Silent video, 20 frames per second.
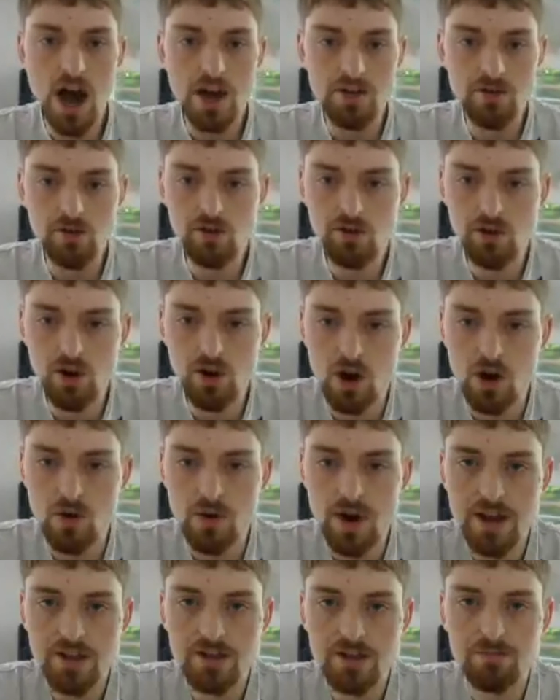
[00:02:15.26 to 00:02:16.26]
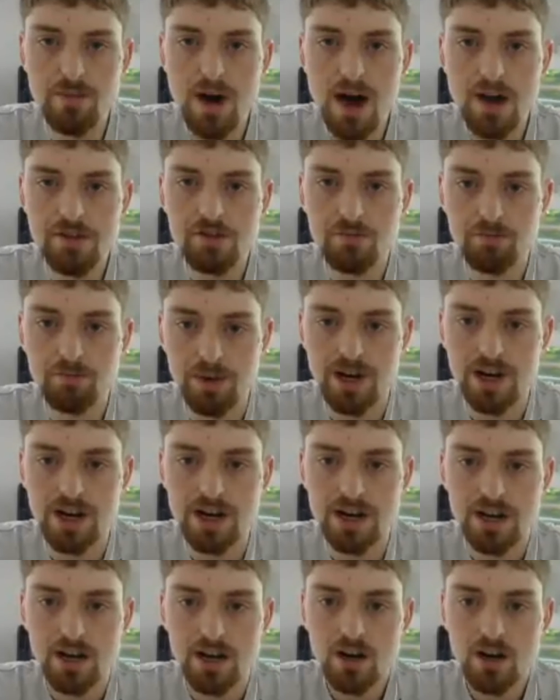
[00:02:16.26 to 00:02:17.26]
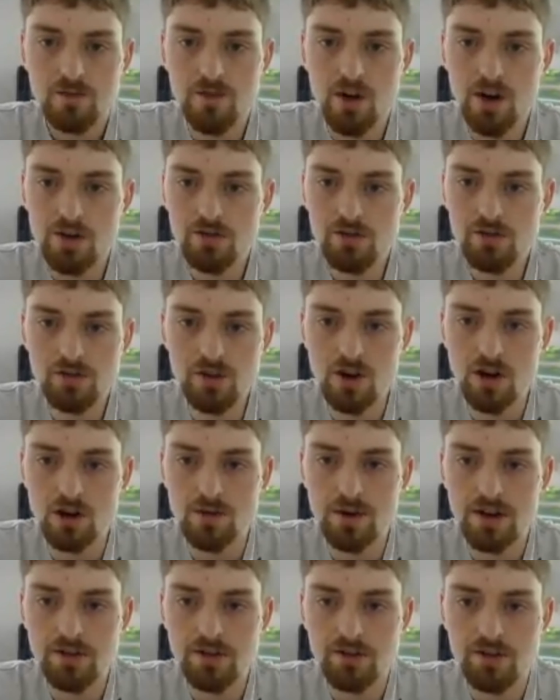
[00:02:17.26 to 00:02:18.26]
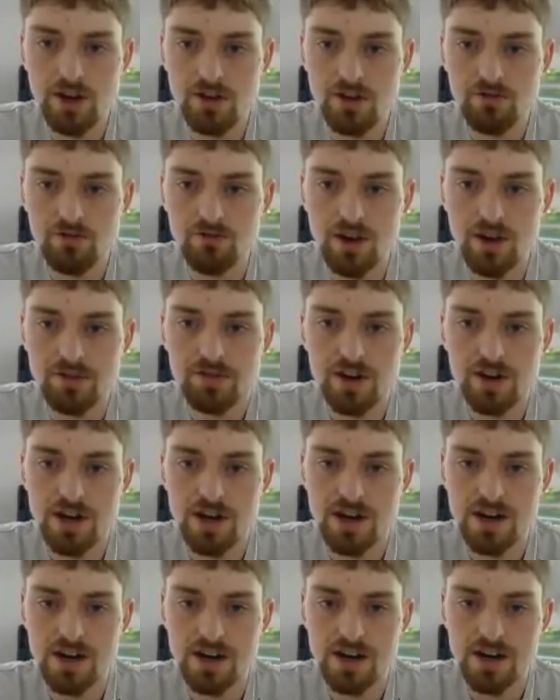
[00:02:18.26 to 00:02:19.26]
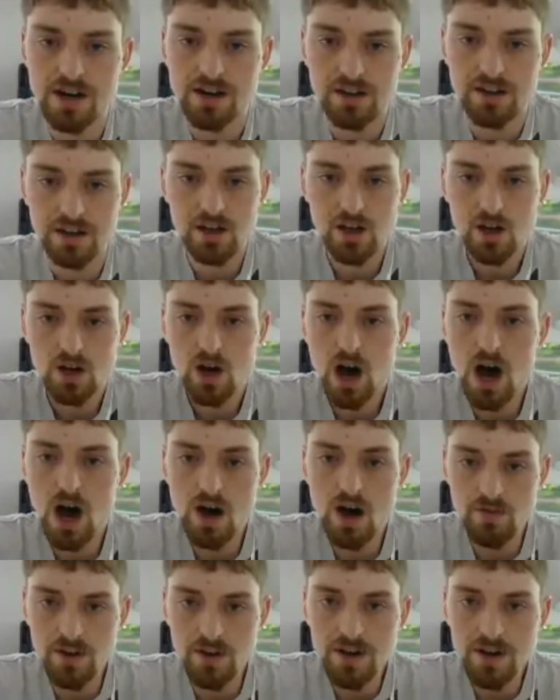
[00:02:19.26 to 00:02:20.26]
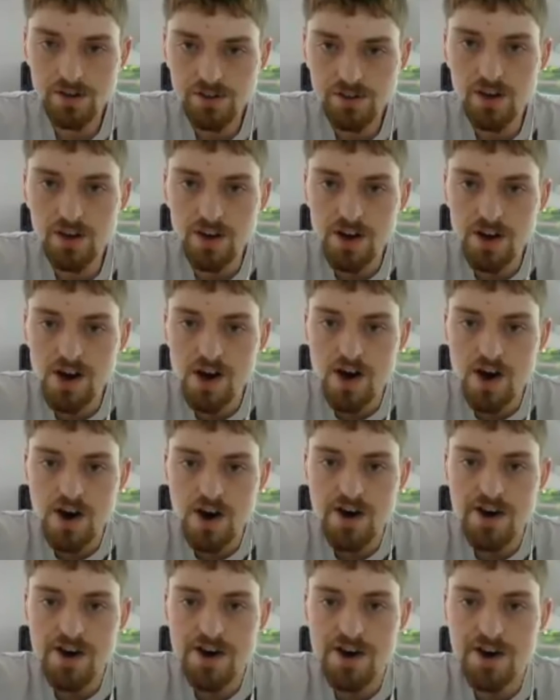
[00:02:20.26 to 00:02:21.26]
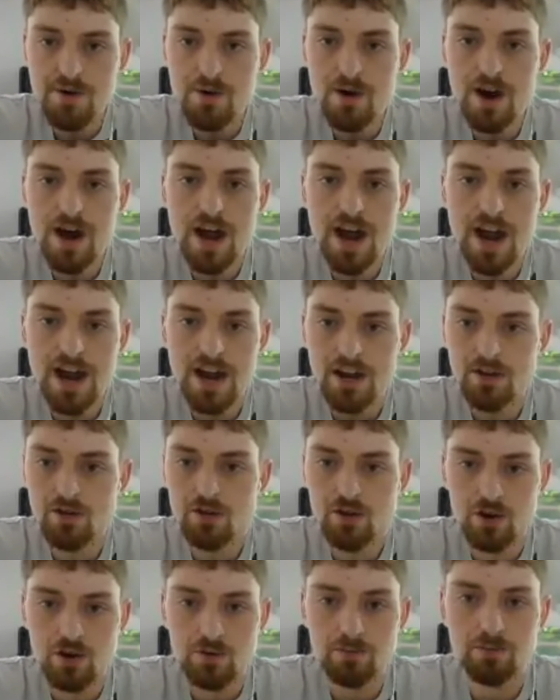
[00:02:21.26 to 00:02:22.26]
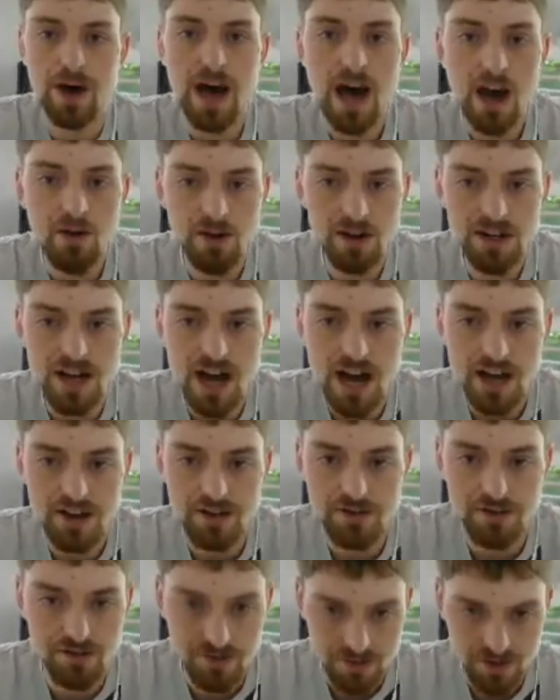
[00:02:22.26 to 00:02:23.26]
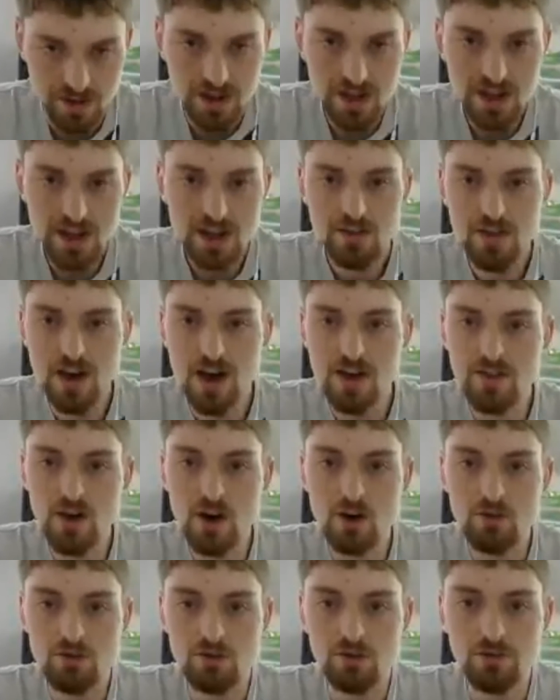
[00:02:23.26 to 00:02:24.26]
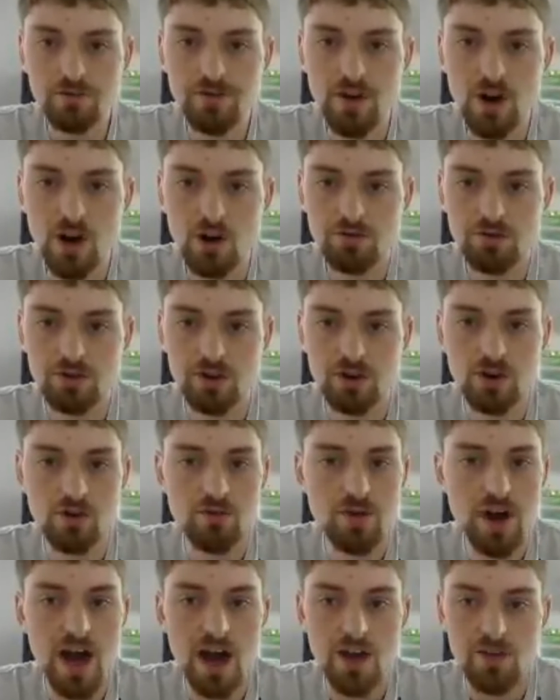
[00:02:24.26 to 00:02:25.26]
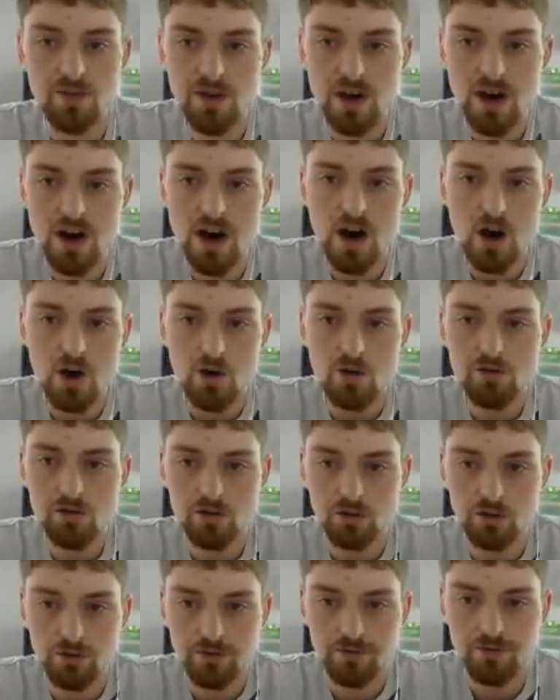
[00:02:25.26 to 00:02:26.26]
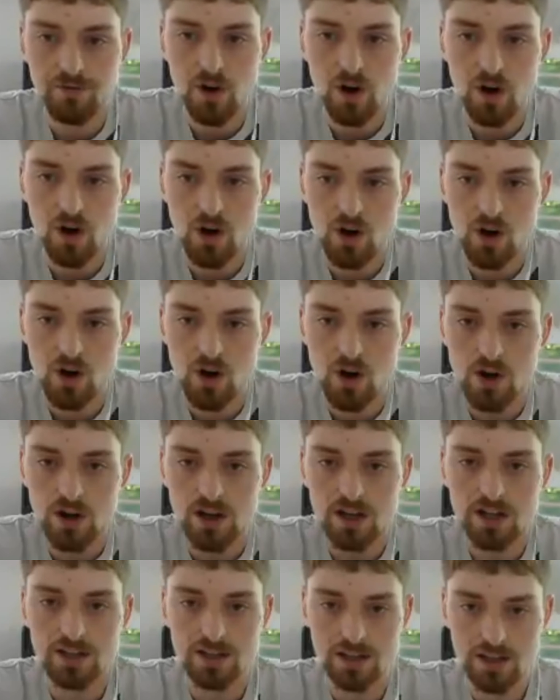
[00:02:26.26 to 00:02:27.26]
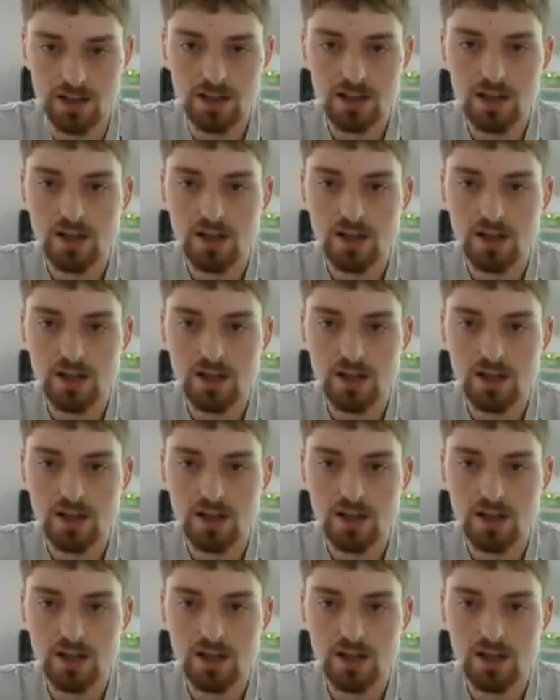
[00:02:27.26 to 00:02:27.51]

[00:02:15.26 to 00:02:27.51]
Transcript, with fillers: And so it must be, for so it is written on the doorway to paradise that those who falter and those who fall